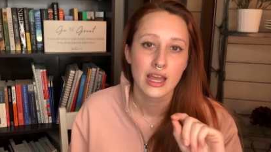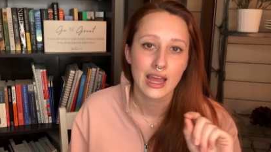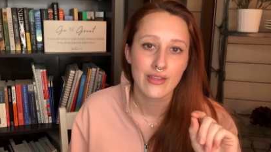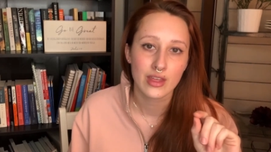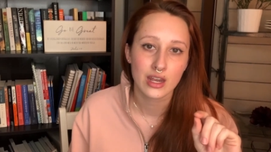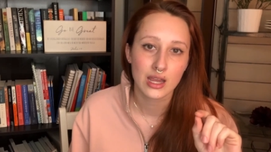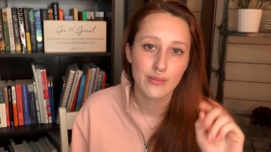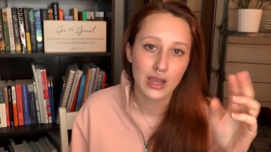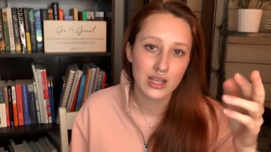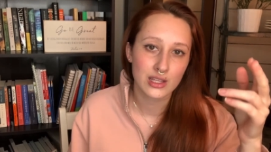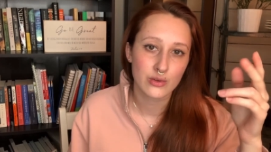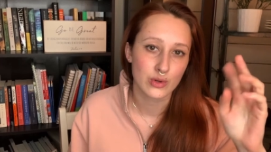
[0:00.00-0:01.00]
and then I
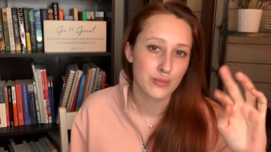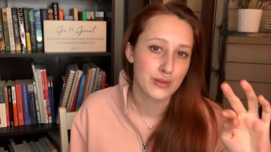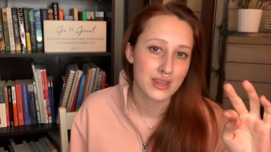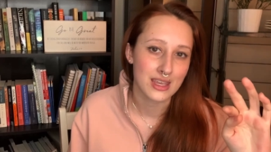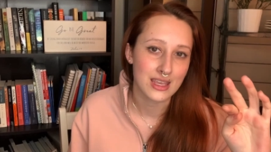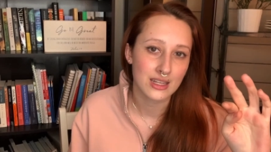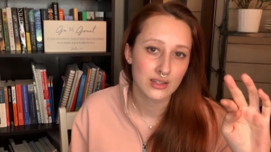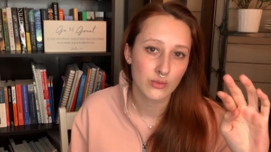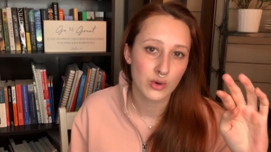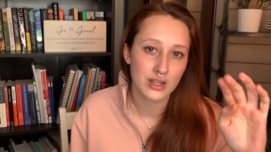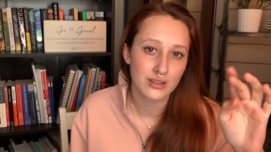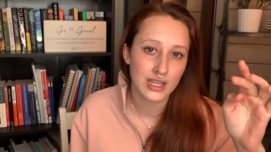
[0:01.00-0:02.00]
might like repeat
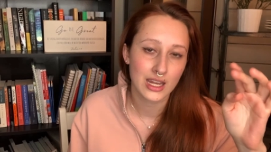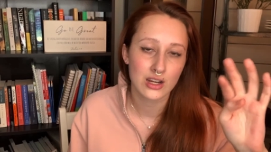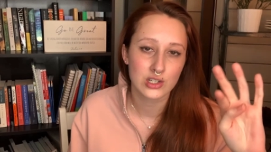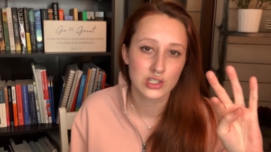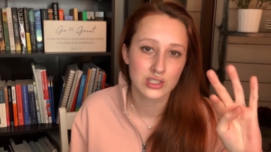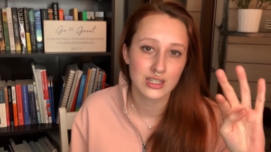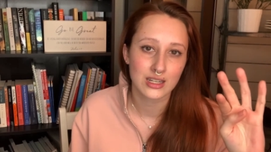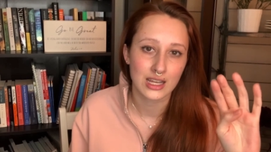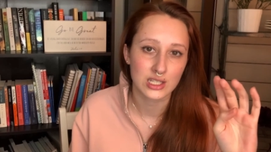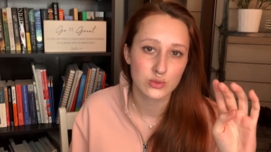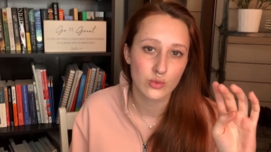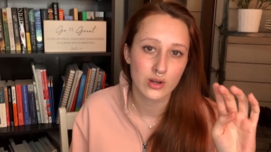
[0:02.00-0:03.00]
one of the characters in the
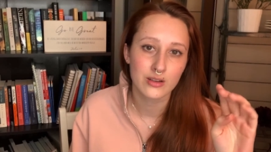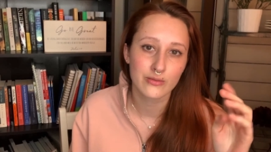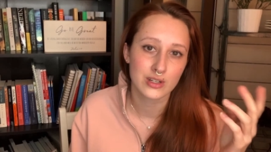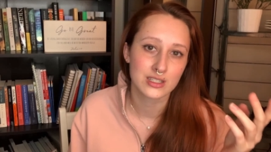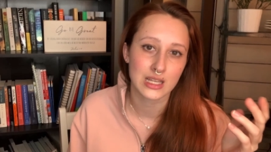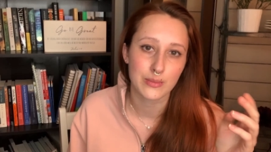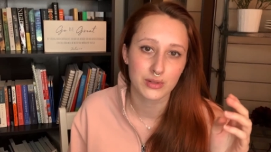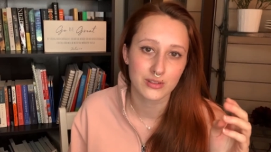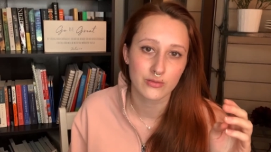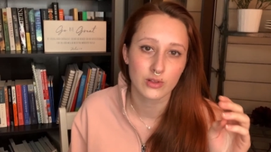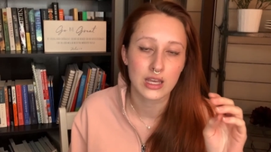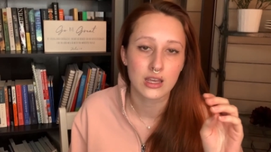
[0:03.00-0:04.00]
next one. For example,
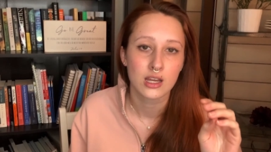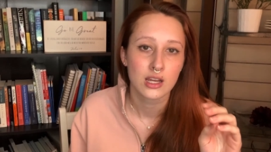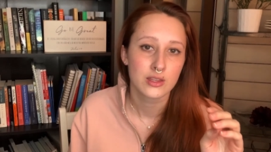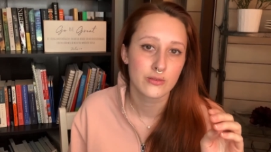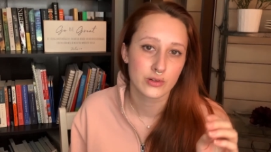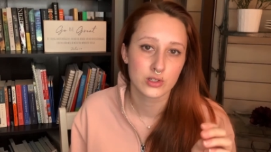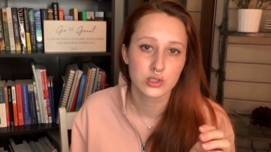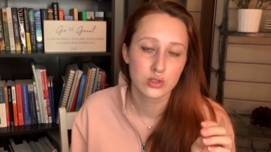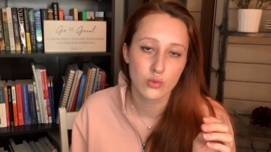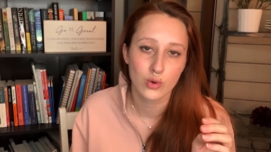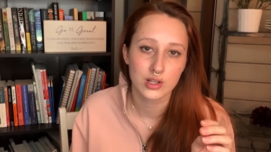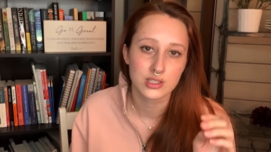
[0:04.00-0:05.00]
if like the first
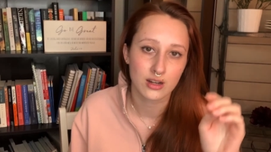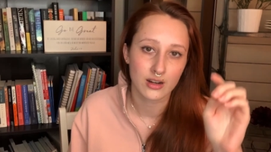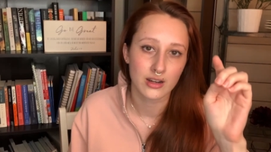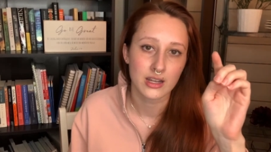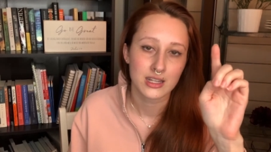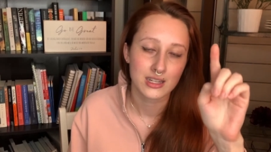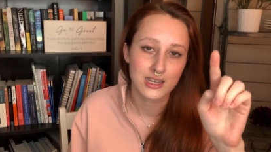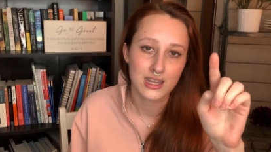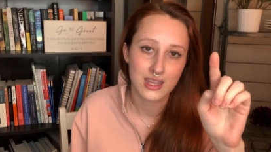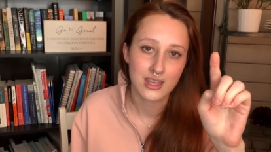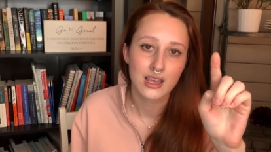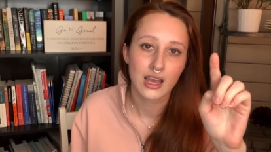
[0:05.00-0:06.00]
2 words are
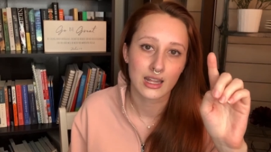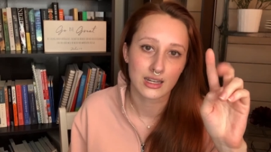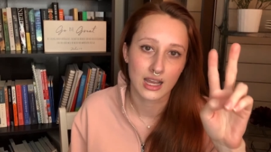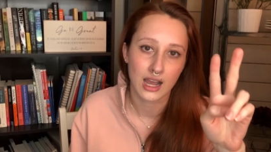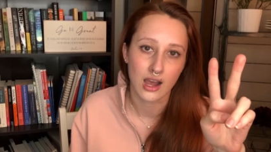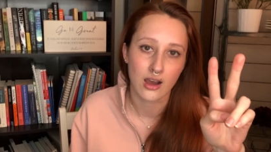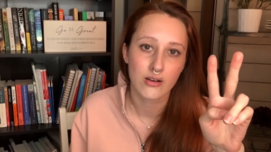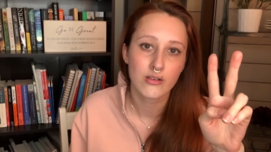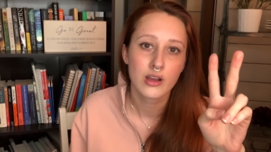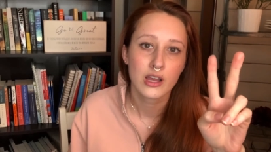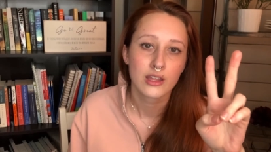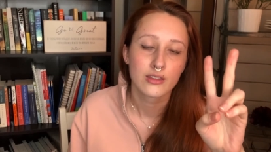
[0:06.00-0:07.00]
ni and
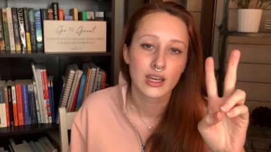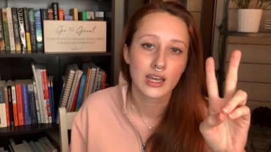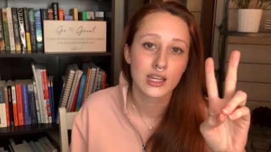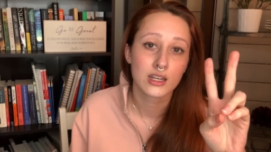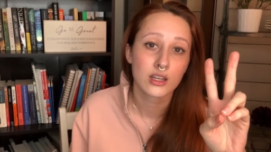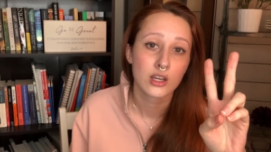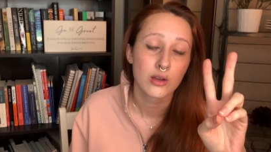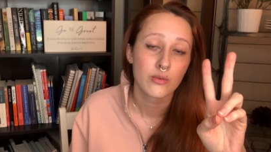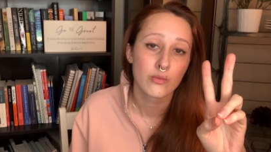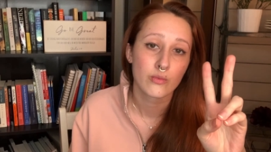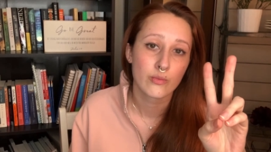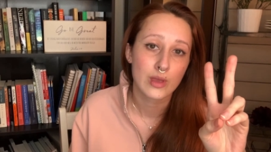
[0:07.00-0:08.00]
hao, then
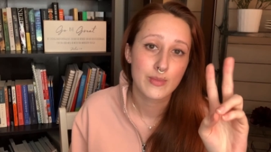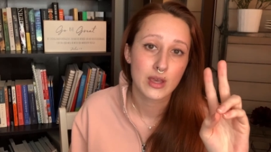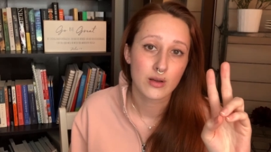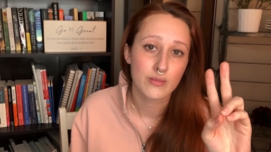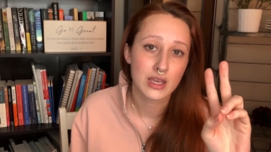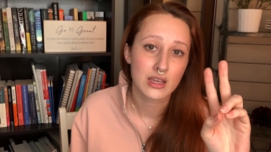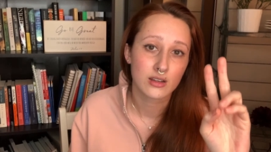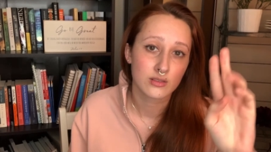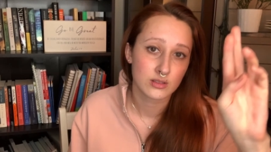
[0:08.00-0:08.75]
maybe I'll make